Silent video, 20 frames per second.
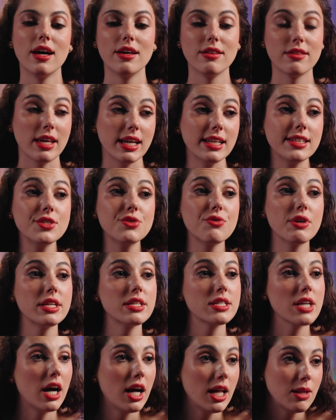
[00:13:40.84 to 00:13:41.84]
Then
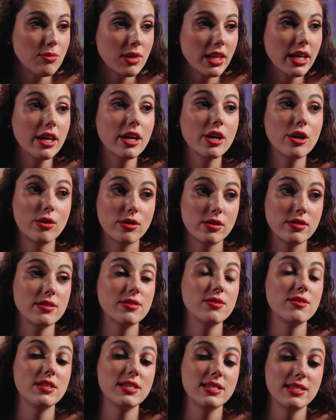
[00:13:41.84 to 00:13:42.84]
trade calmly according
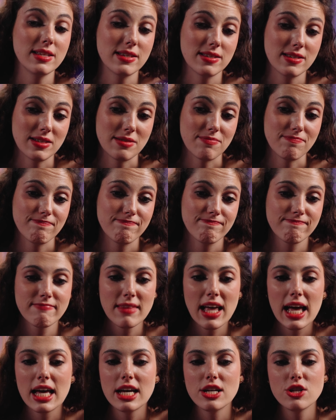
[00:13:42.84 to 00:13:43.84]
to the system.
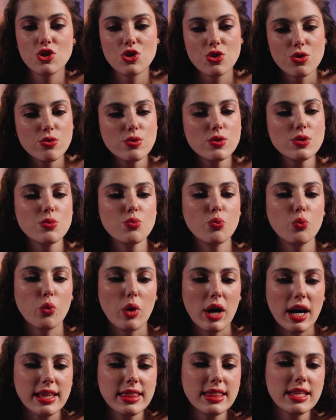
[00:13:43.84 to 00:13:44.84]
Choose
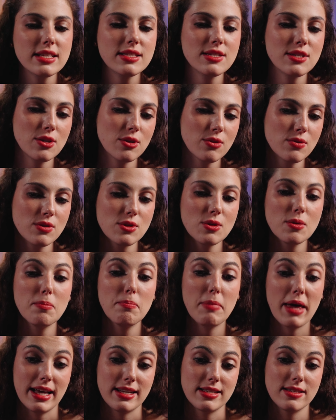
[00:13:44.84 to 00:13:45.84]
one that suits you
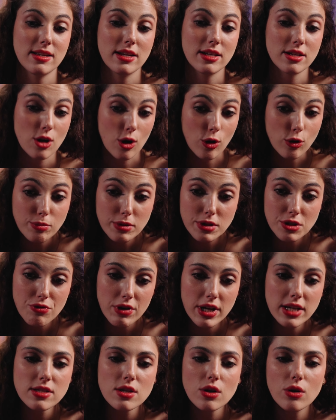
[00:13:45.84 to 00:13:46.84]
best and open
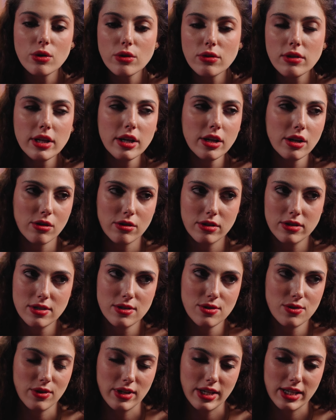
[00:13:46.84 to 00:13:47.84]
trades only according
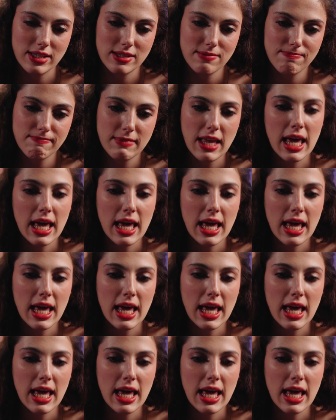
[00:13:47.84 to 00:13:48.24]
to it.